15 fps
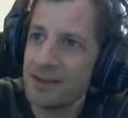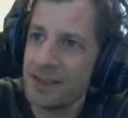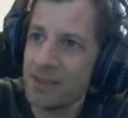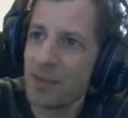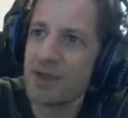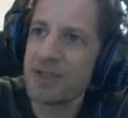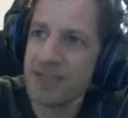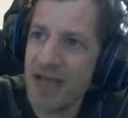
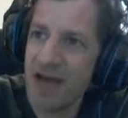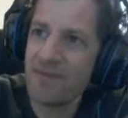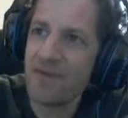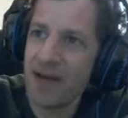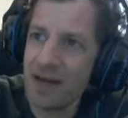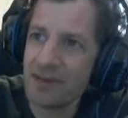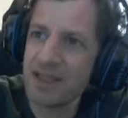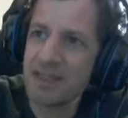More
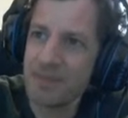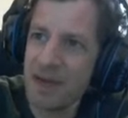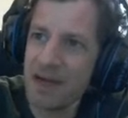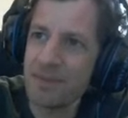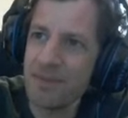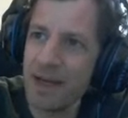sci-fi and less Mad